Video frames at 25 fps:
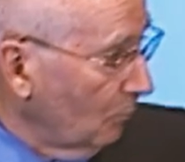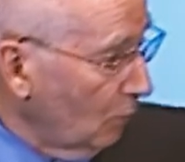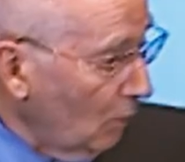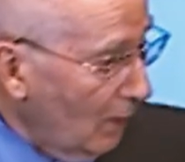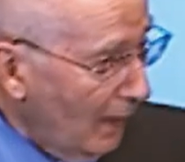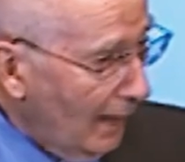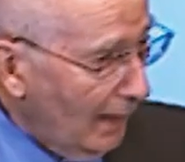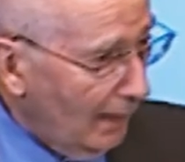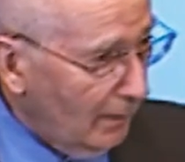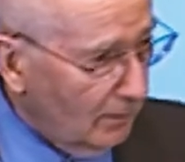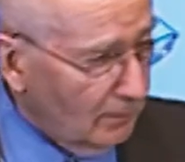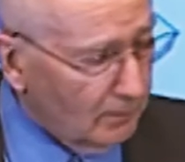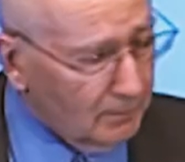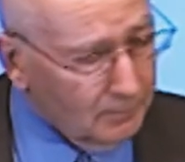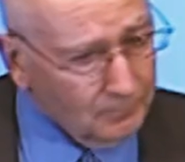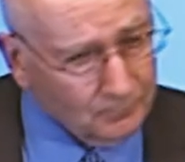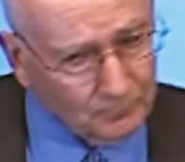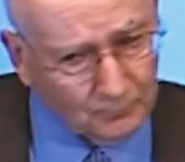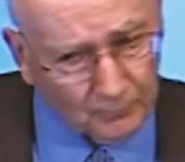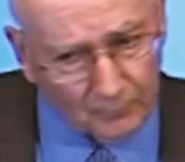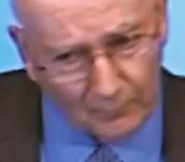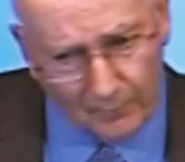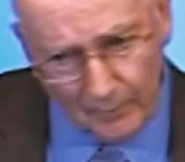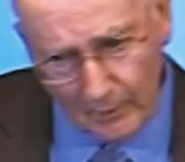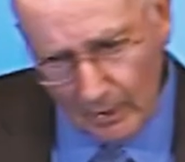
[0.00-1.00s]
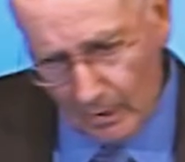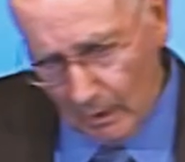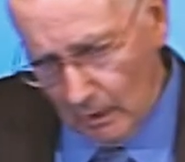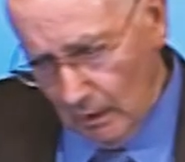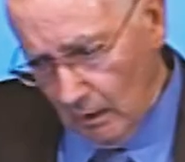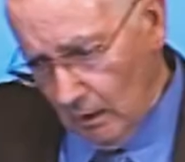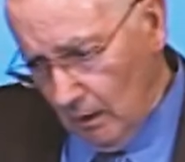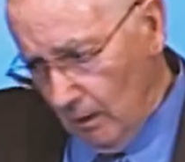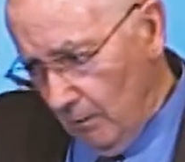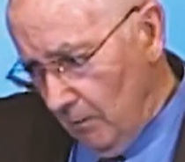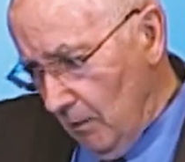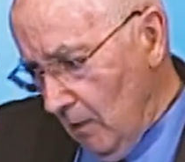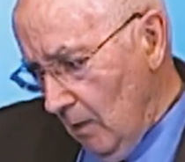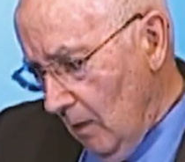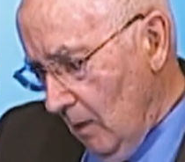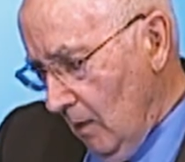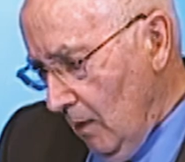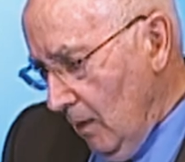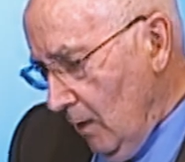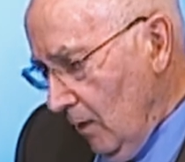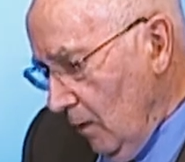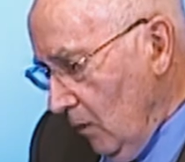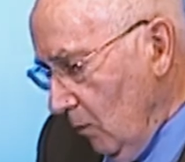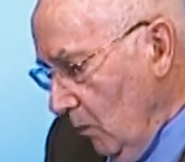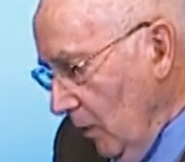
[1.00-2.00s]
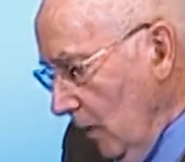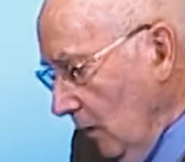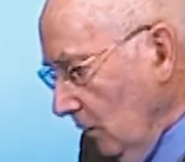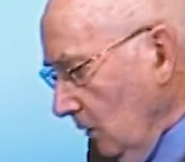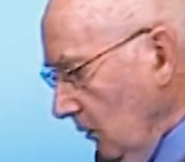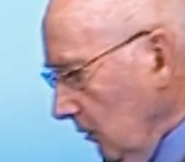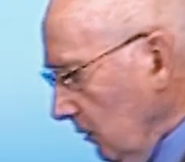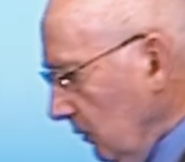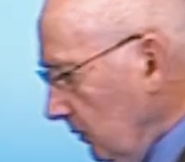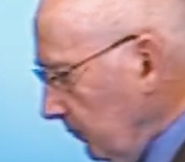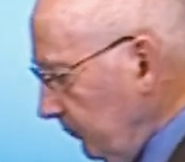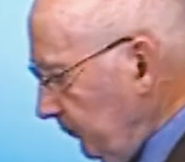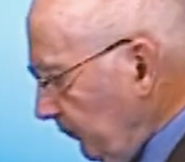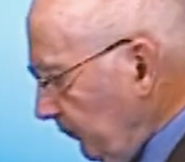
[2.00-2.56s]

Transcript: brand? Well,